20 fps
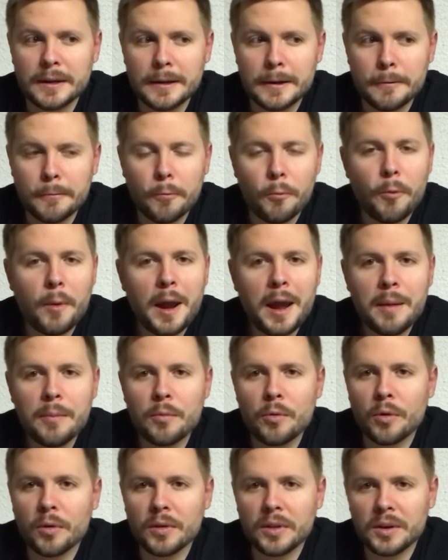way
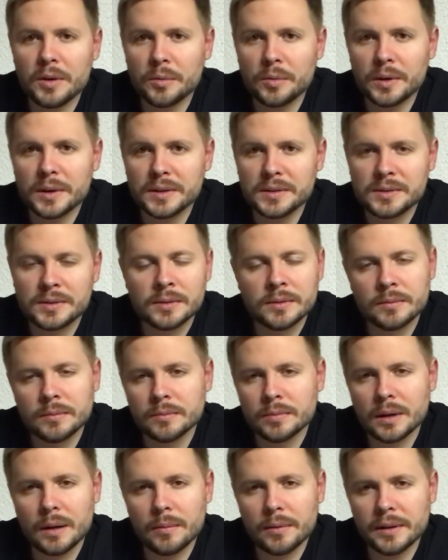more than it was
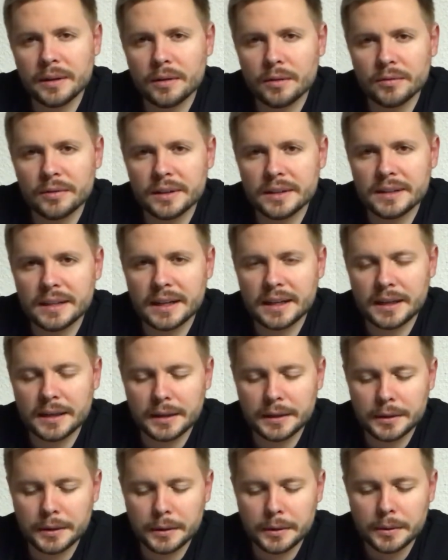probably over a decade
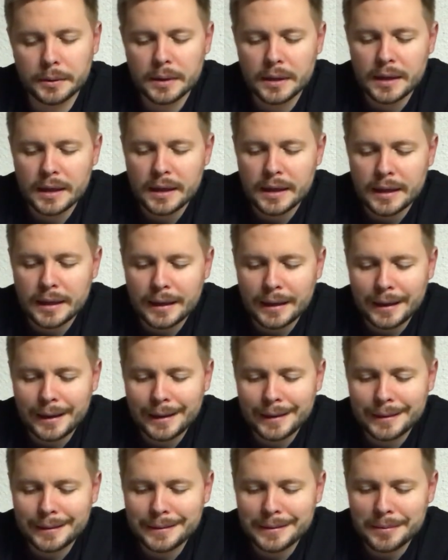ago.
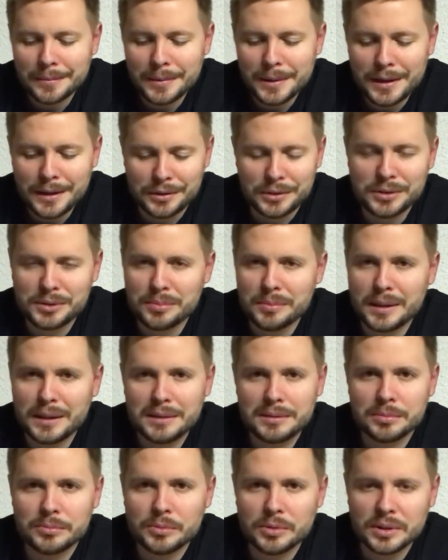And to me, it just
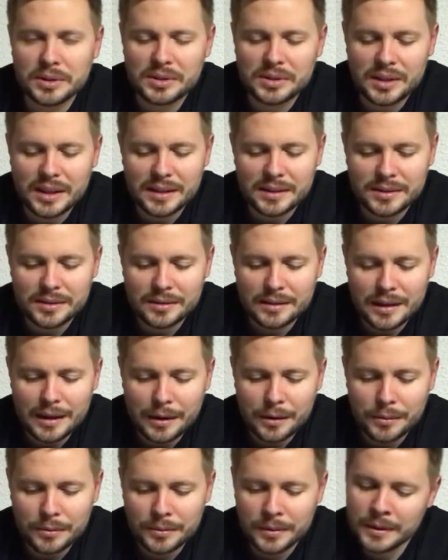makes more sense.
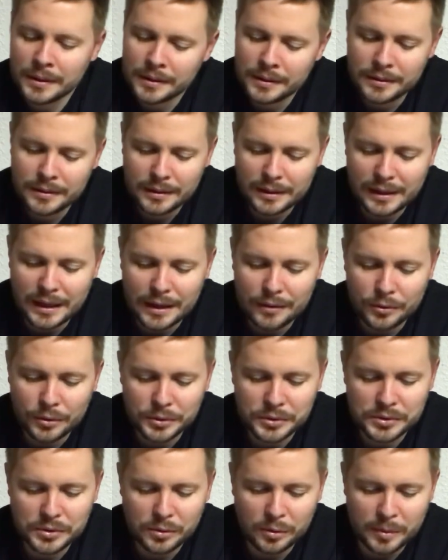Now, a lot of old
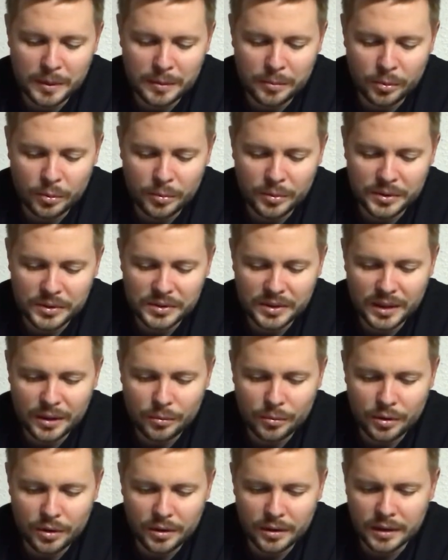school people will say,
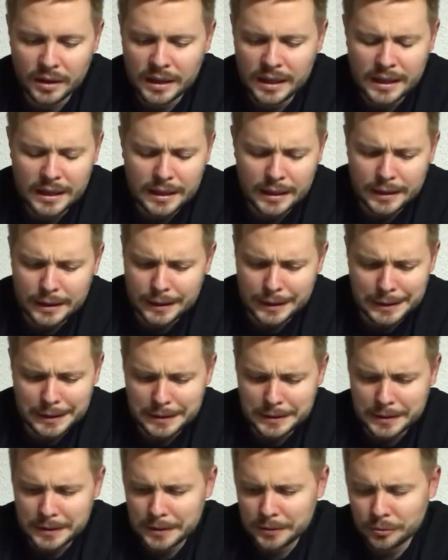well,
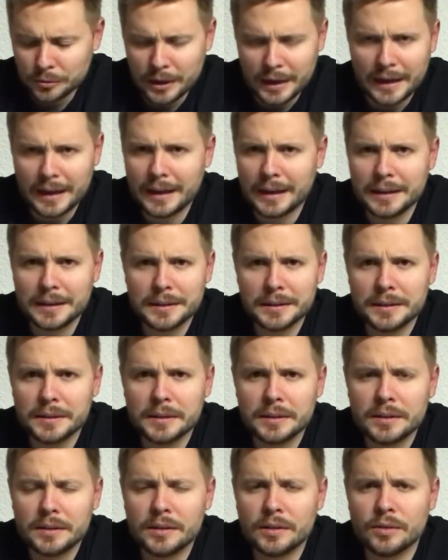the right-handed
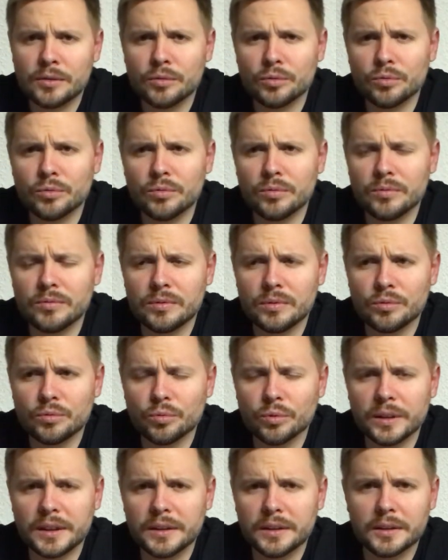
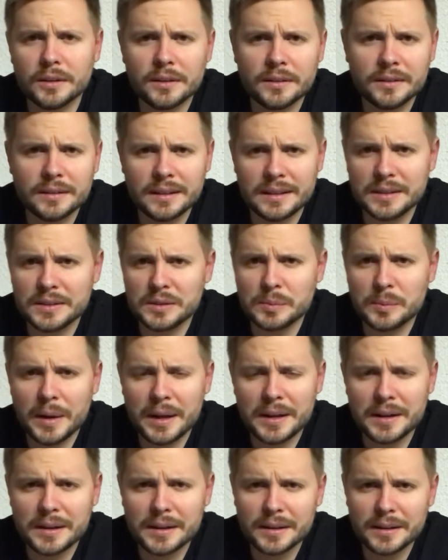reel is
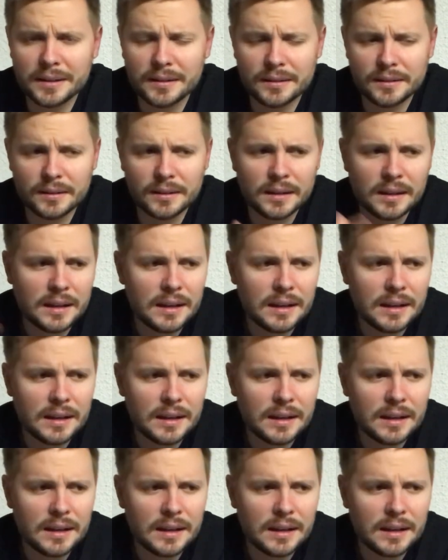better, and